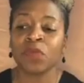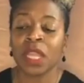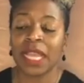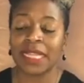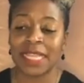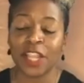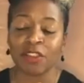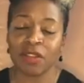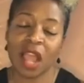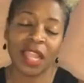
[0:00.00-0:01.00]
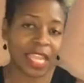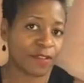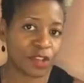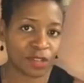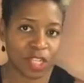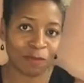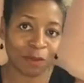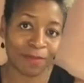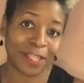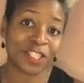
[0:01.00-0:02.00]
is that you're not giving yourself
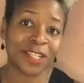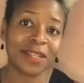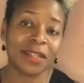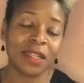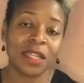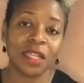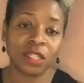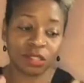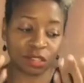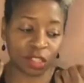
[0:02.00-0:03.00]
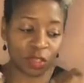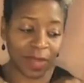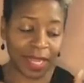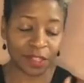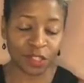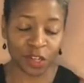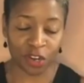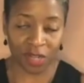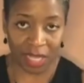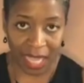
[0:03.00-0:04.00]
permission to
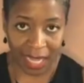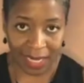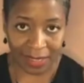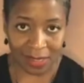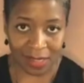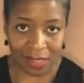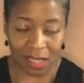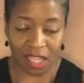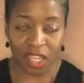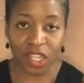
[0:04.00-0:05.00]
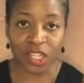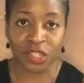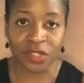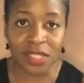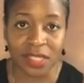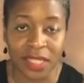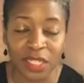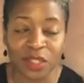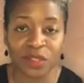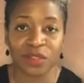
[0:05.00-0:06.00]
internalize your
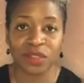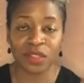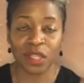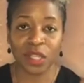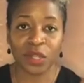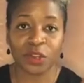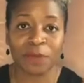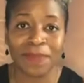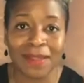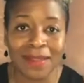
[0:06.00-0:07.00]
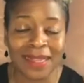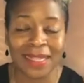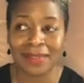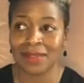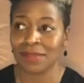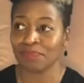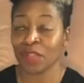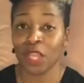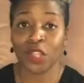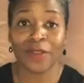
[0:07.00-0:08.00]
skills, your abilities,
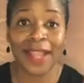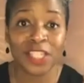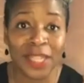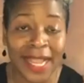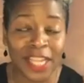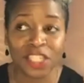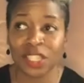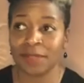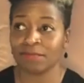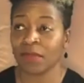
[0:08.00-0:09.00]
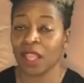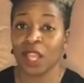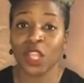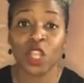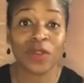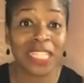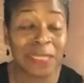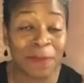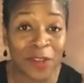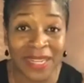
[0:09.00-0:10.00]
your education, your
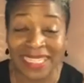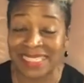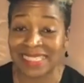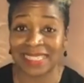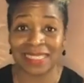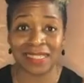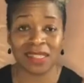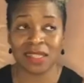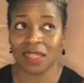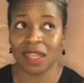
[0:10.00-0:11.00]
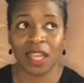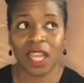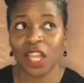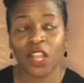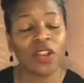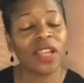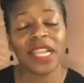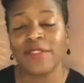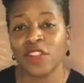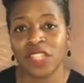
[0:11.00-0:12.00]
experiences. You're not
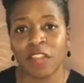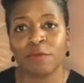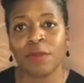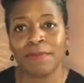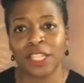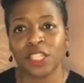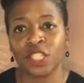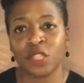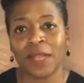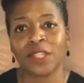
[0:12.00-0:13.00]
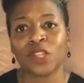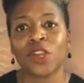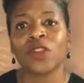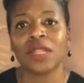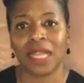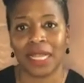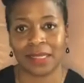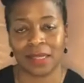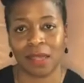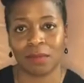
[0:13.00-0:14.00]
giving yourself permission to internalize them.